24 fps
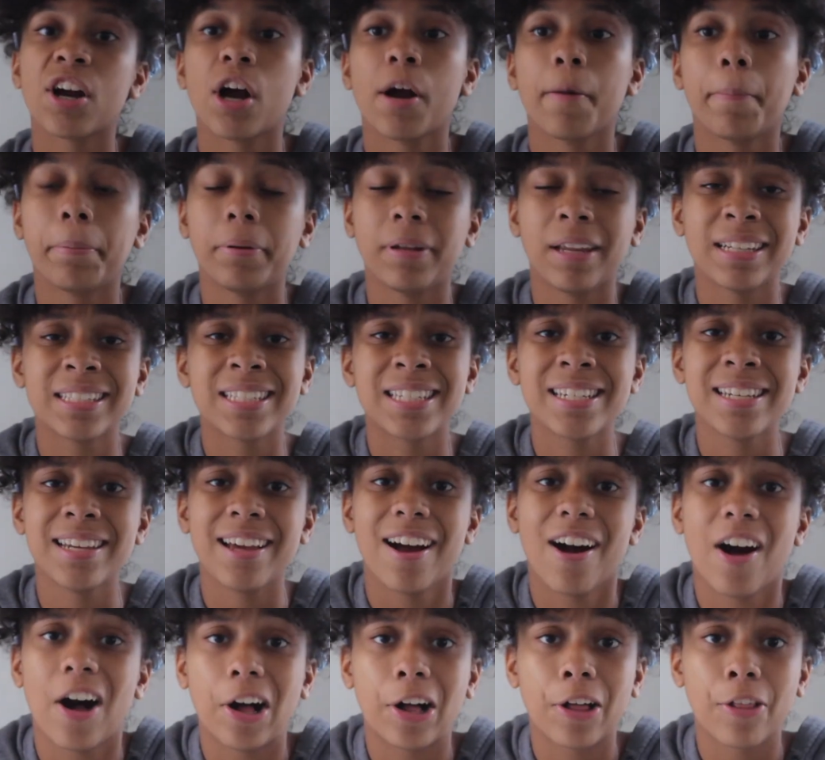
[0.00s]
are
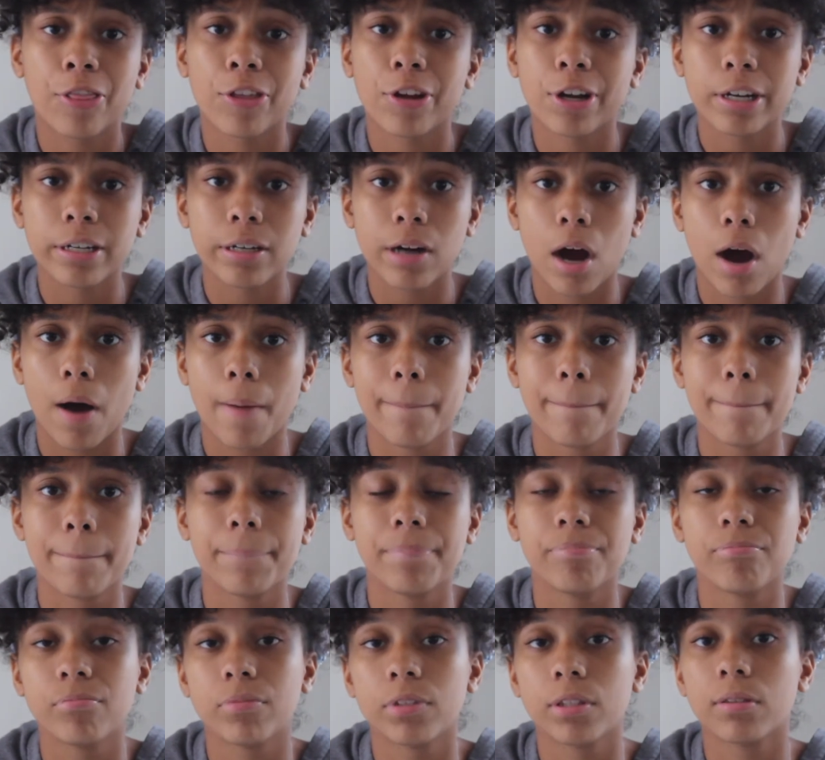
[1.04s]
plenty other
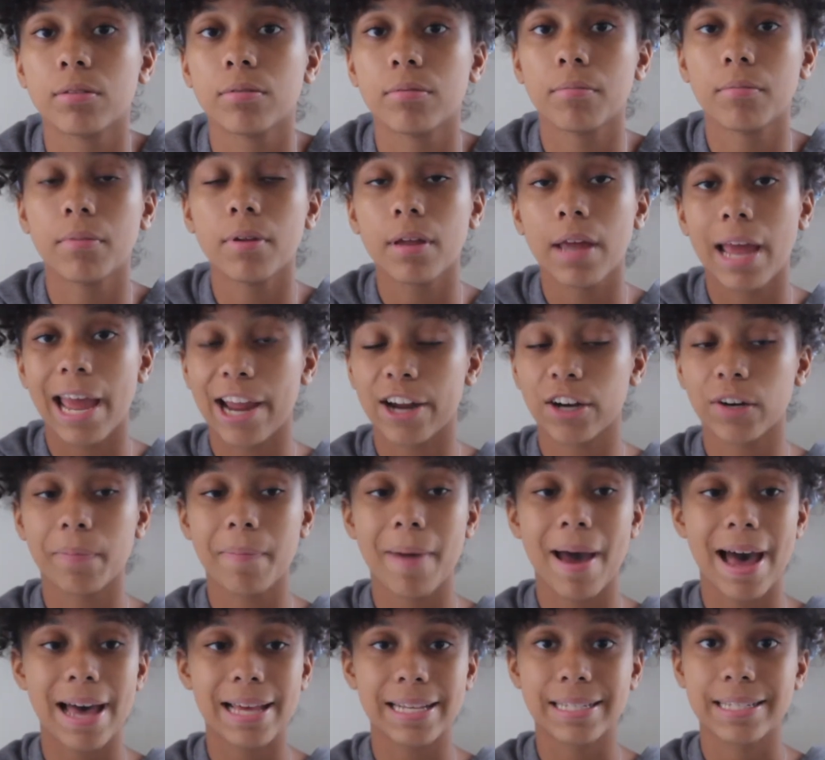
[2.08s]
hair
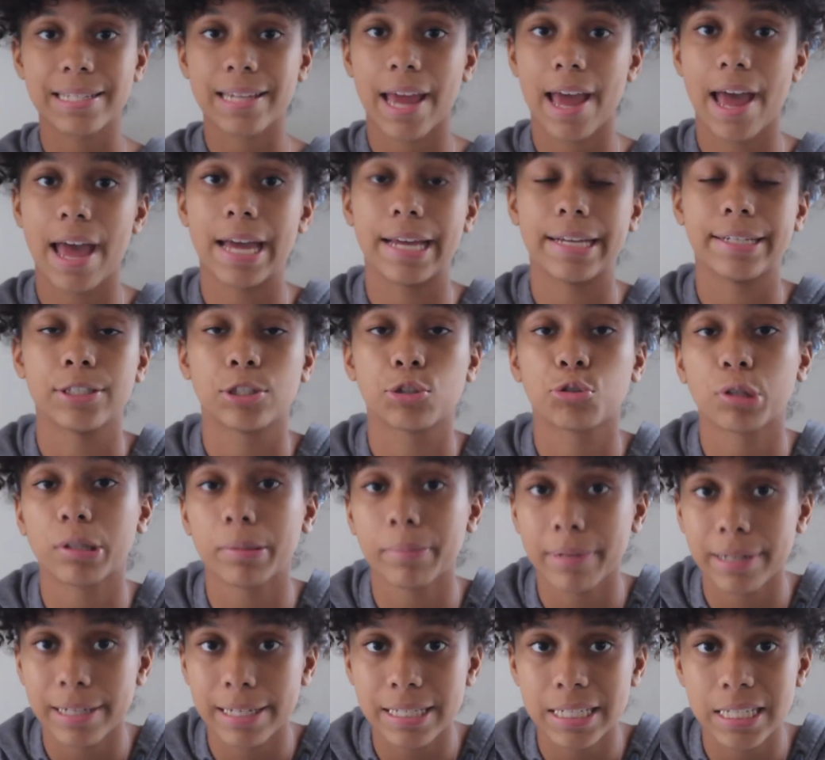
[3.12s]
masks and
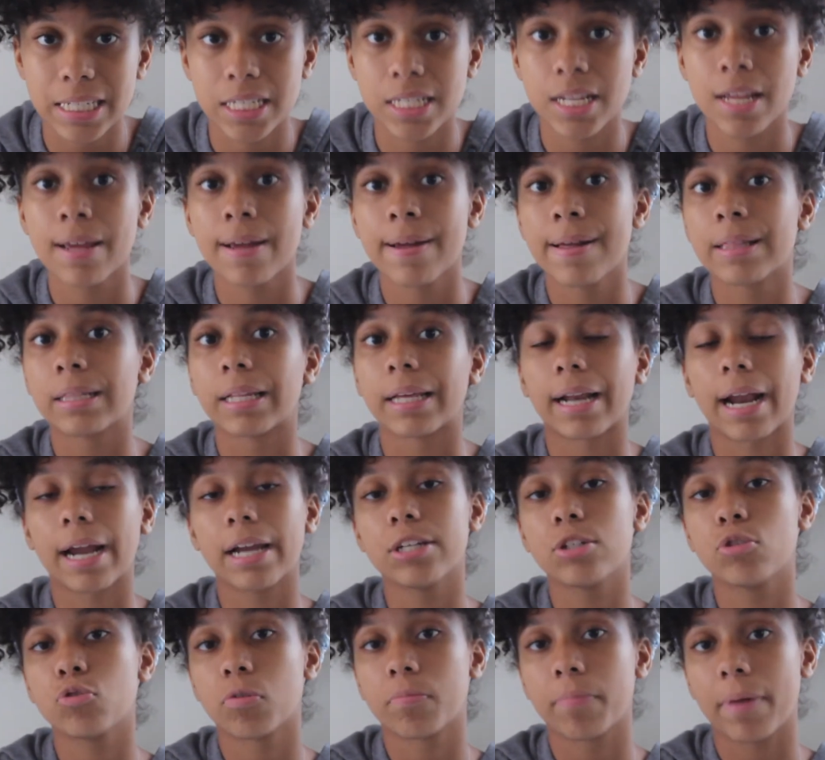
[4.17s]
treatments that
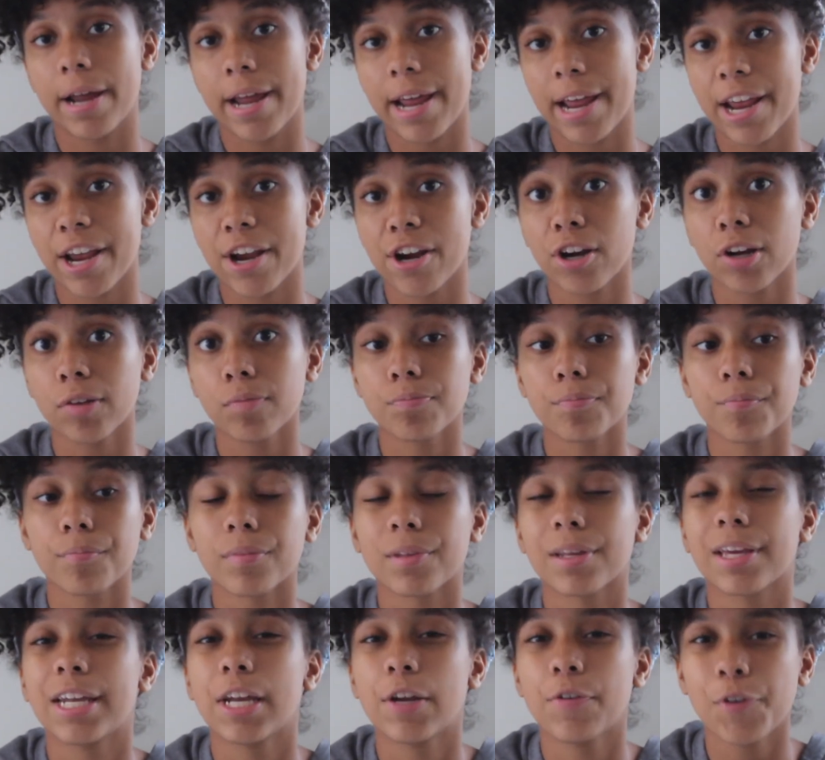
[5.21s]
I do in my hair,
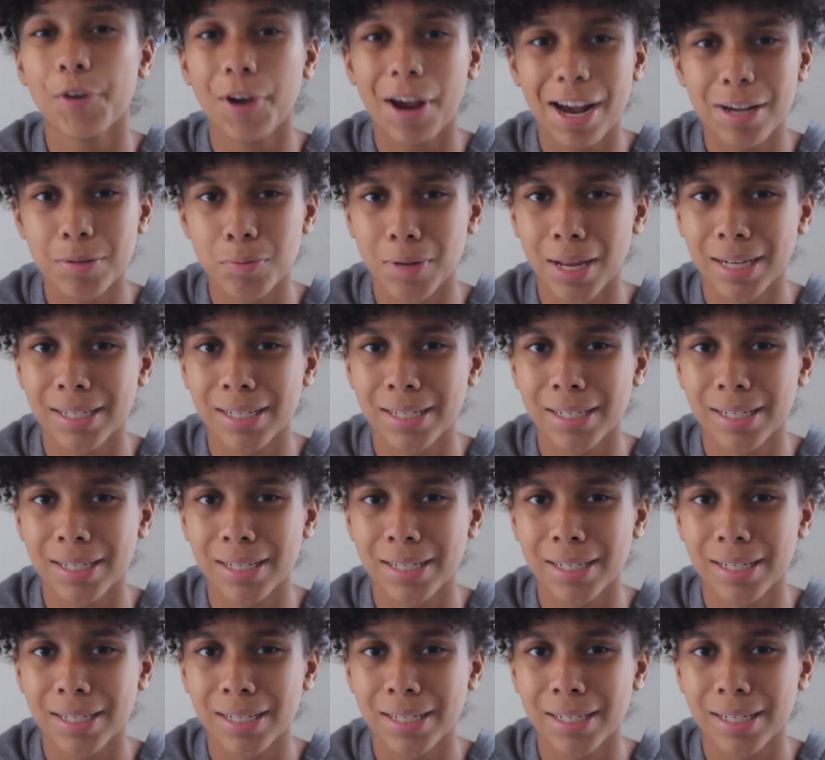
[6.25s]
and if you guys would